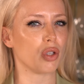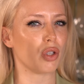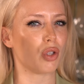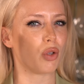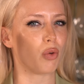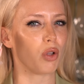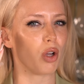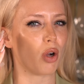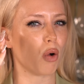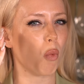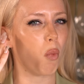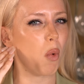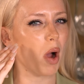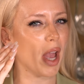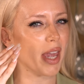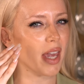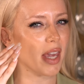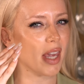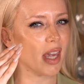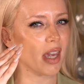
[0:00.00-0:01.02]
you look
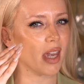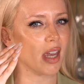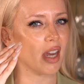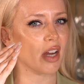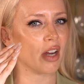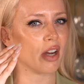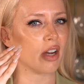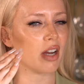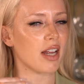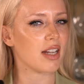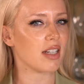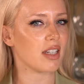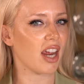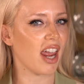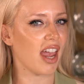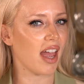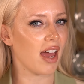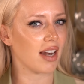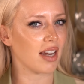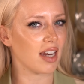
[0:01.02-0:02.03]
white here and
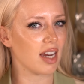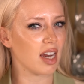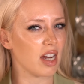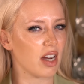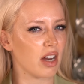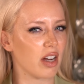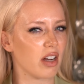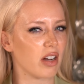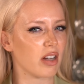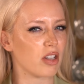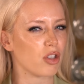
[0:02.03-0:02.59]
tan here.